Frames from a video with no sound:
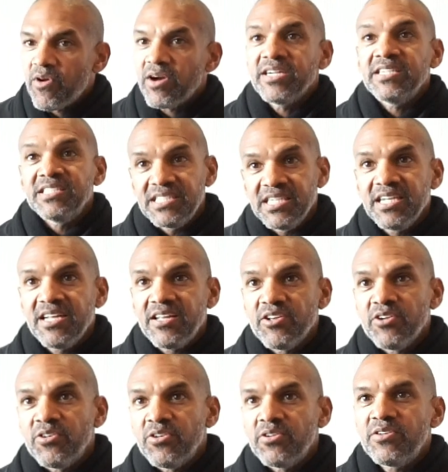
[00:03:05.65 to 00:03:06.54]

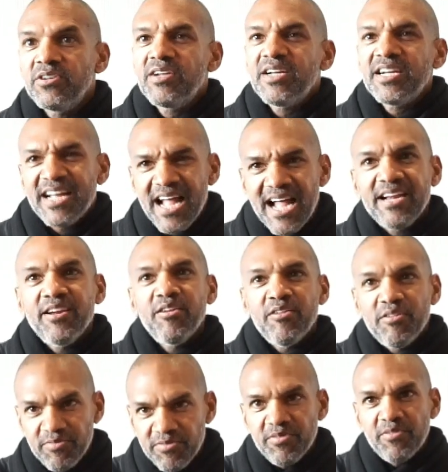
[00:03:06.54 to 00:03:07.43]
Ezekiel, kind
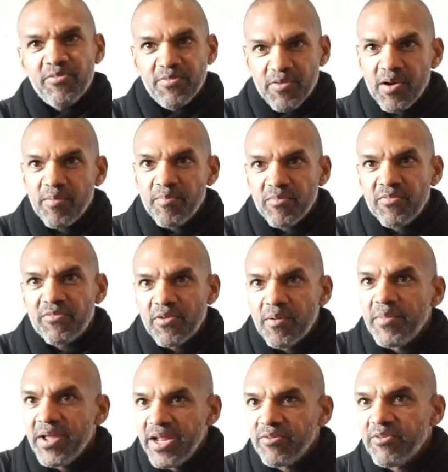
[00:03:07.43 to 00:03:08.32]
of
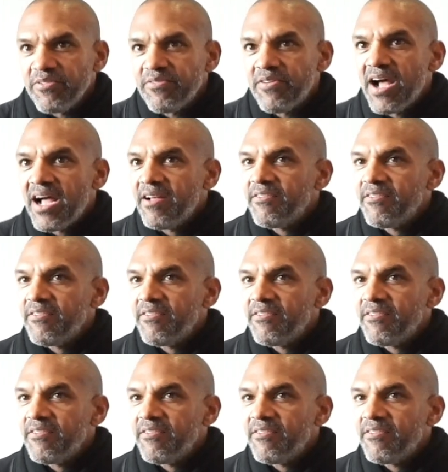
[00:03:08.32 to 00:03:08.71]
from Henry V,